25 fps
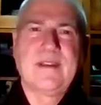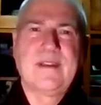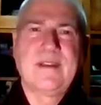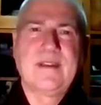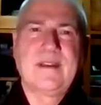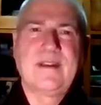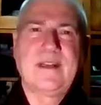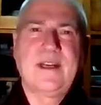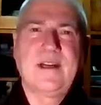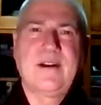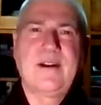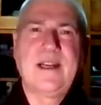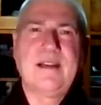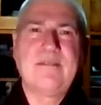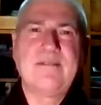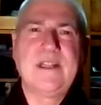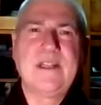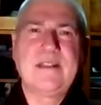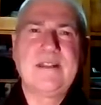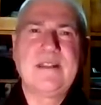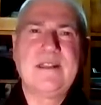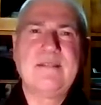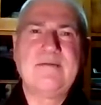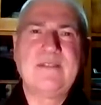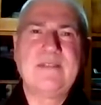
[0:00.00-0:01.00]
And now have
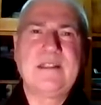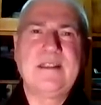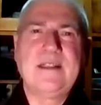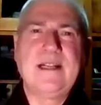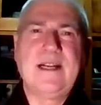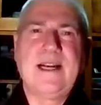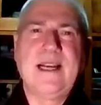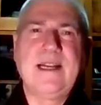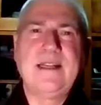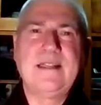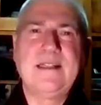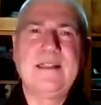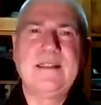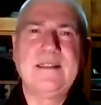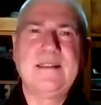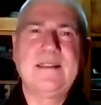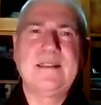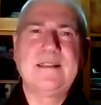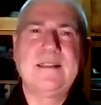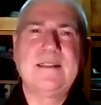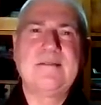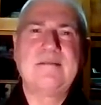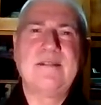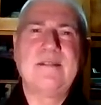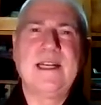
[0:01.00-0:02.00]
this loving
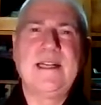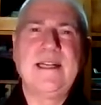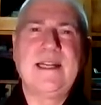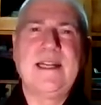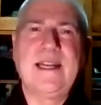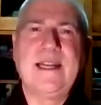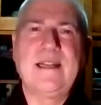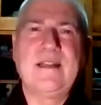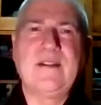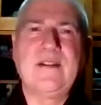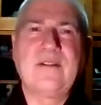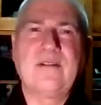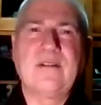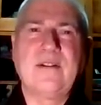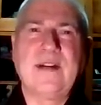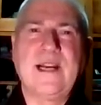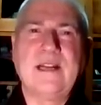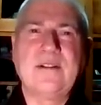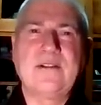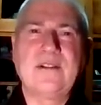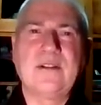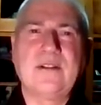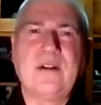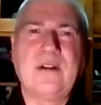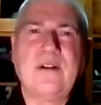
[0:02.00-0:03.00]
kindness radiate
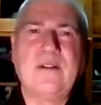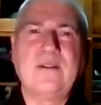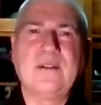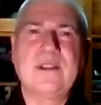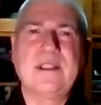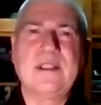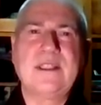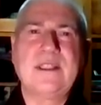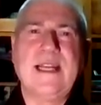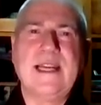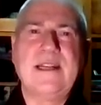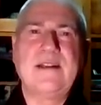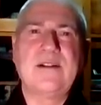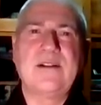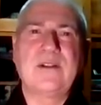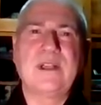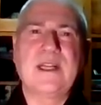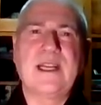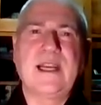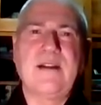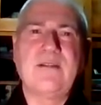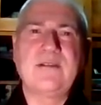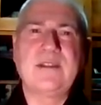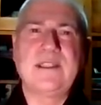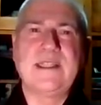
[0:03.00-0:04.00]
throughout your whole state or
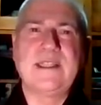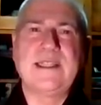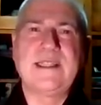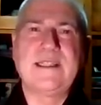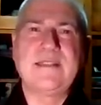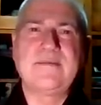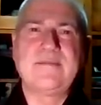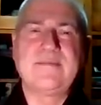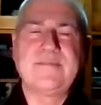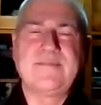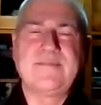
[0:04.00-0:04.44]
county.